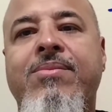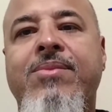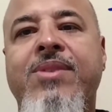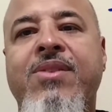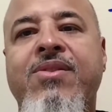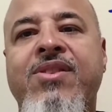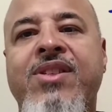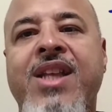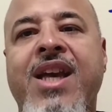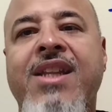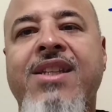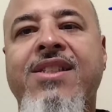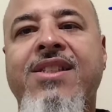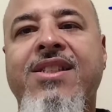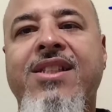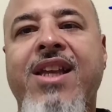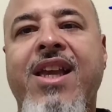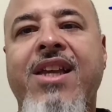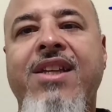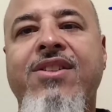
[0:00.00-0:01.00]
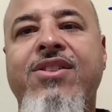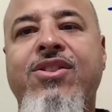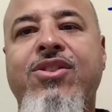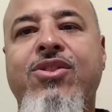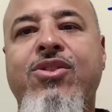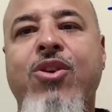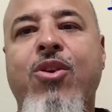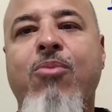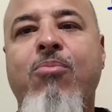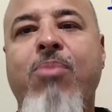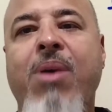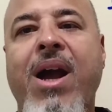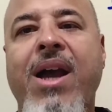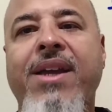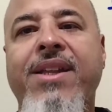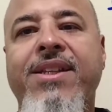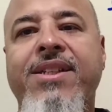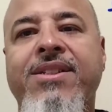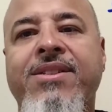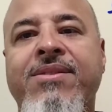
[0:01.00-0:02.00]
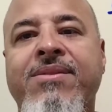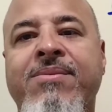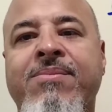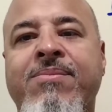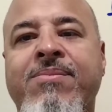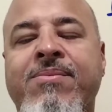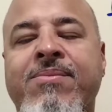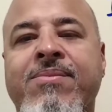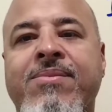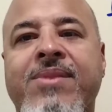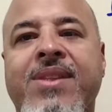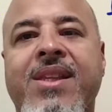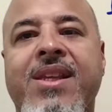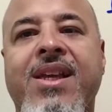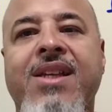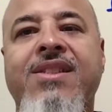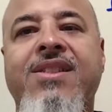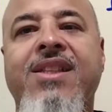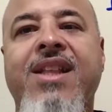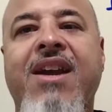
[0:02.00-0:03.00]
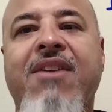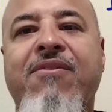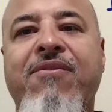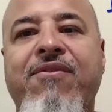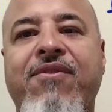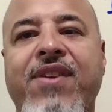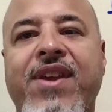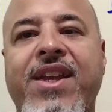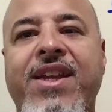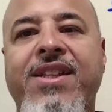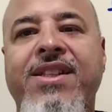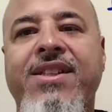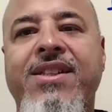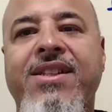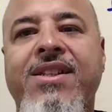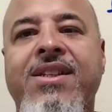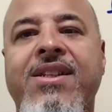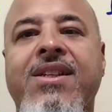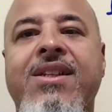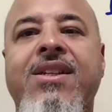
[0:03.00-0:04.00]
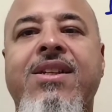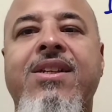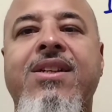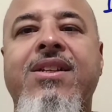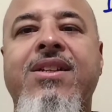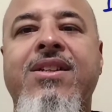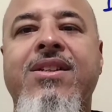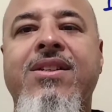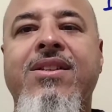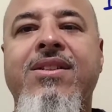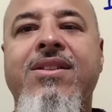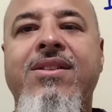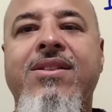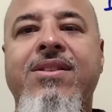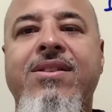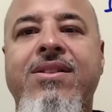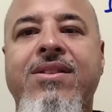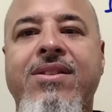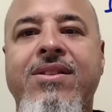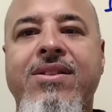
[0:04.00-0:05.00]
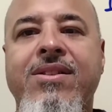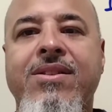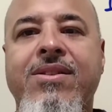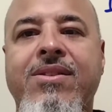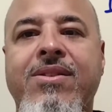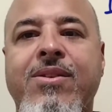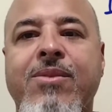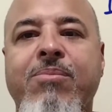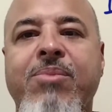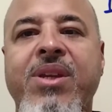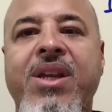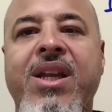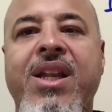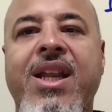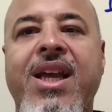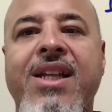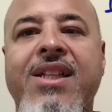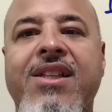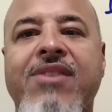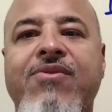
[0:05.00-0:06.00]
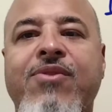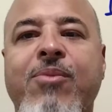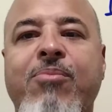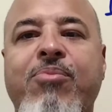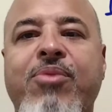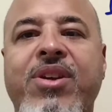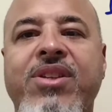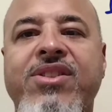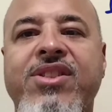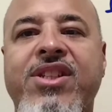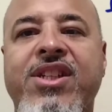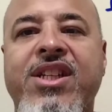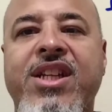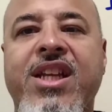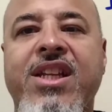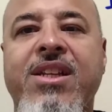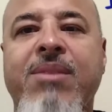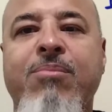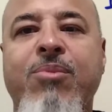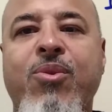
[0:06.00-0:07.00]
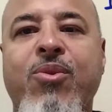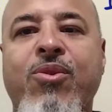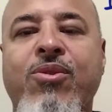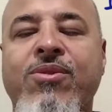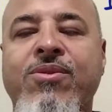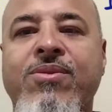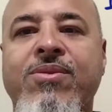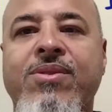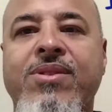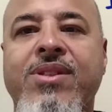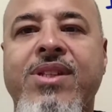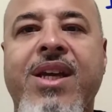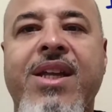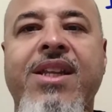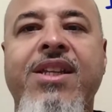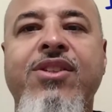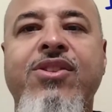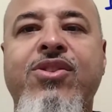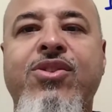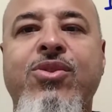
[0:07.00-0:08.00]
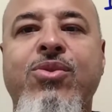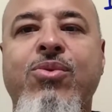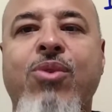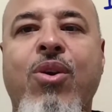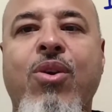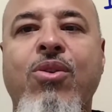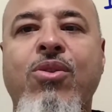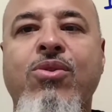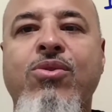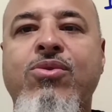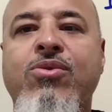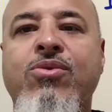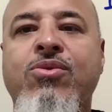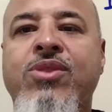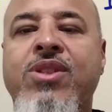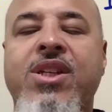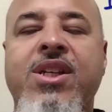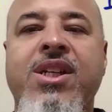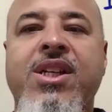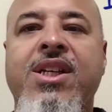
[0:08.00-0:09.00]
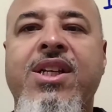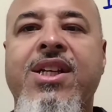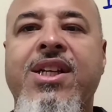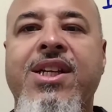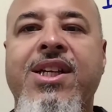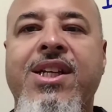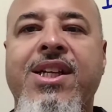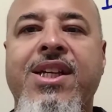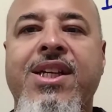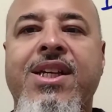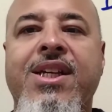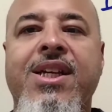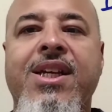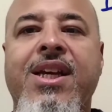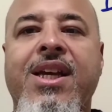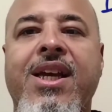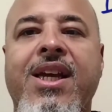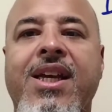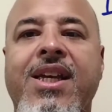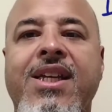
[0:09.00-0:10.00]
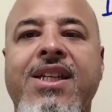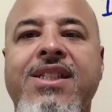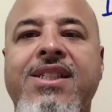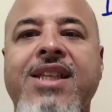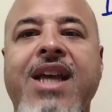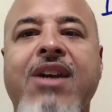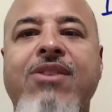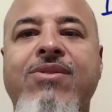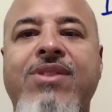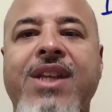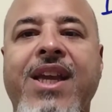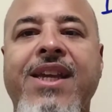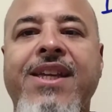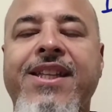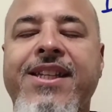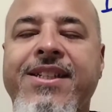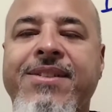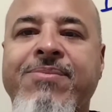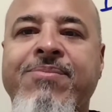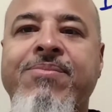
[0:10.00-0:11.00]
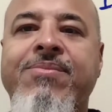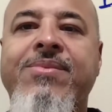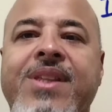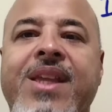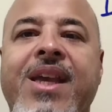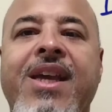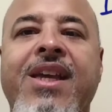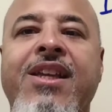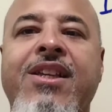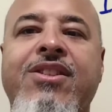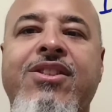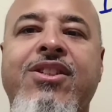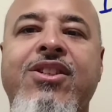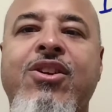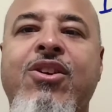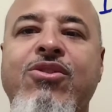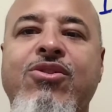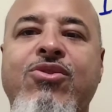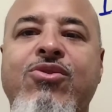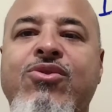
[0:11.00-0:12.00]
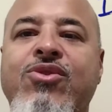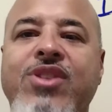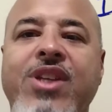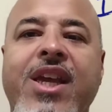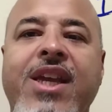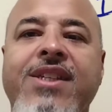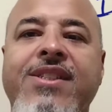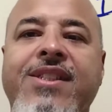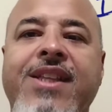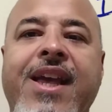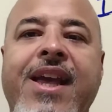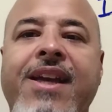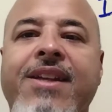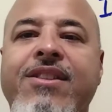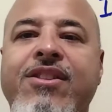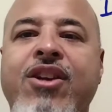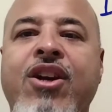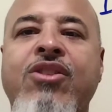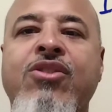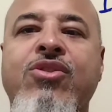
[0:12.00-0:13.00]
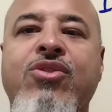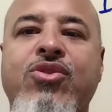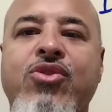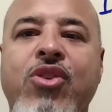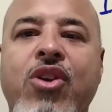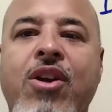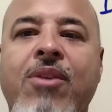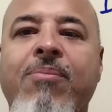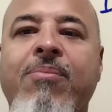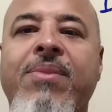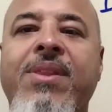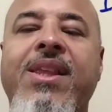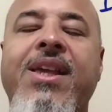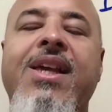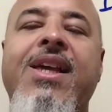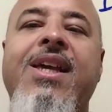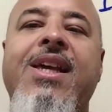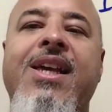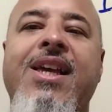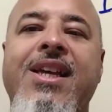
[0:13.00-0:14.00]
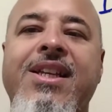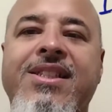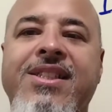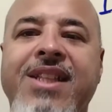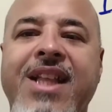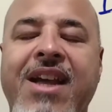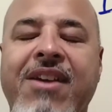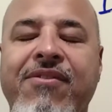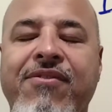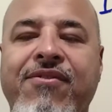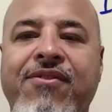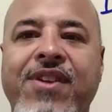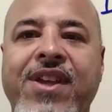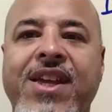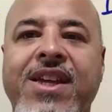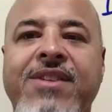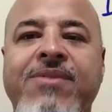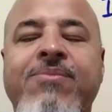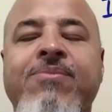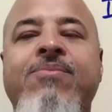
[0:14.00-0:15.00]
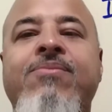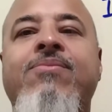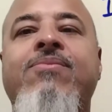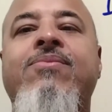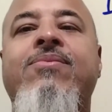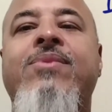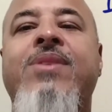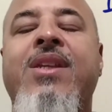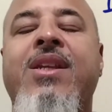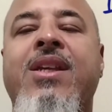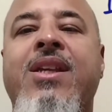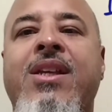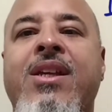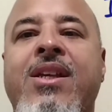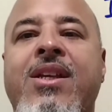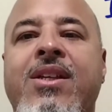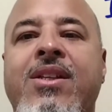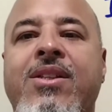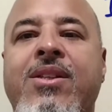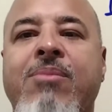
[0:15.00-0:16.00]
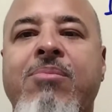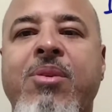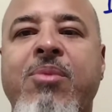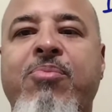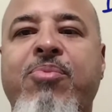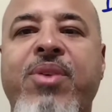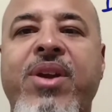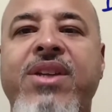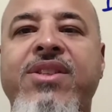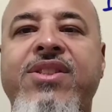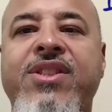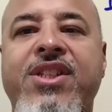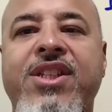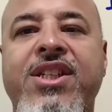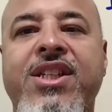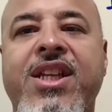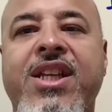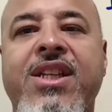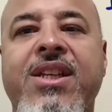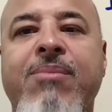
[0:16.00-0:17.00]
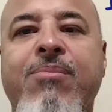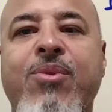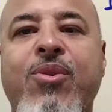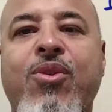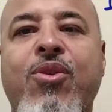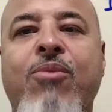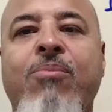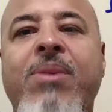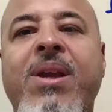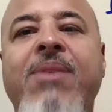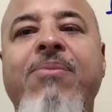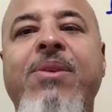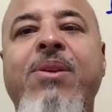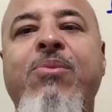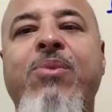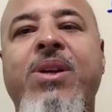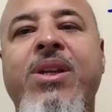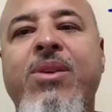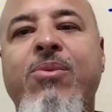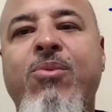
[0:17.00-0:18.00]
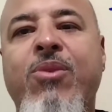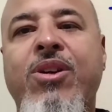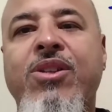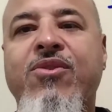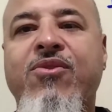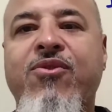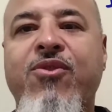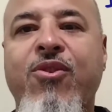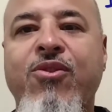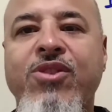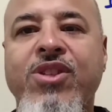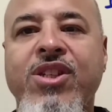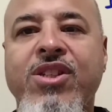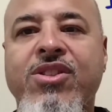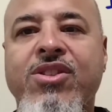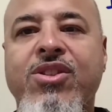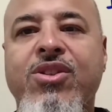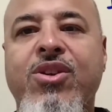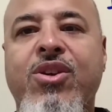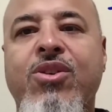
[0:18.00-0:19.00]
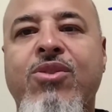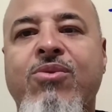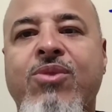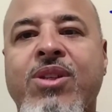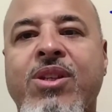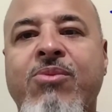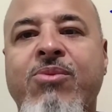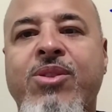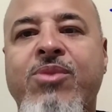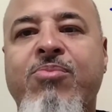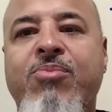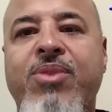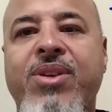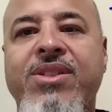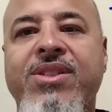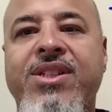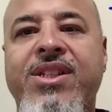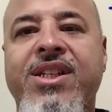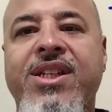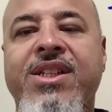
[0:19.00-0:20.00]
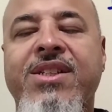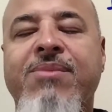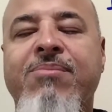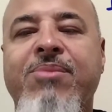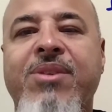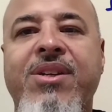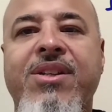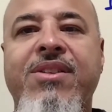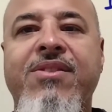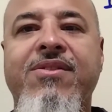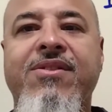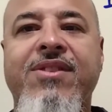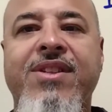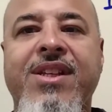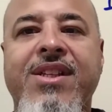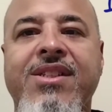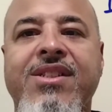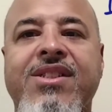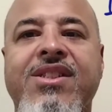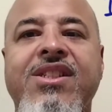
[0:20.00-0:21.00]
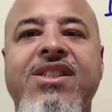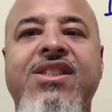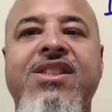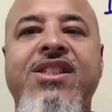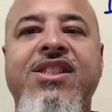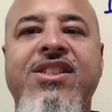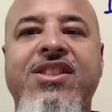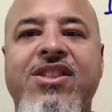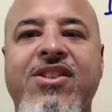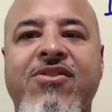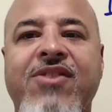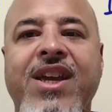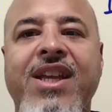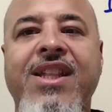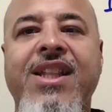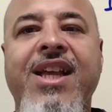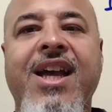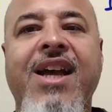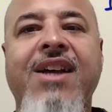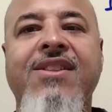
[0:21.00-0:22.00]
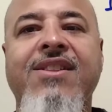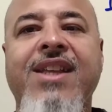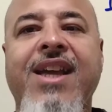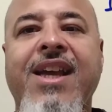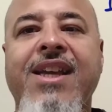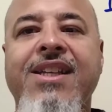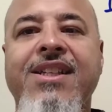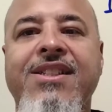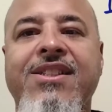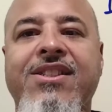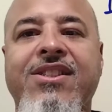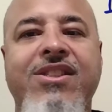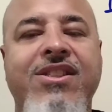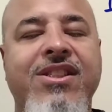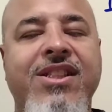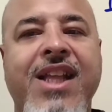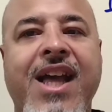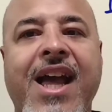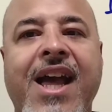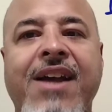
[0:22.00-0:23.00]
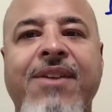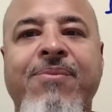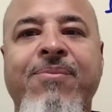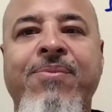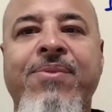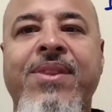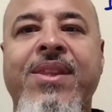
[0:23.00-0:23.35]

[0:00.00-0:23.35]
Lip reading: of the United States, Joe Biden, is not fit to be elected for president anymore, that he's too old and he's outdated. And she also says that Donald Trump is not fit to be president anymore, maybe when he was 4 years ago when he was president, but she sees it right now that he's not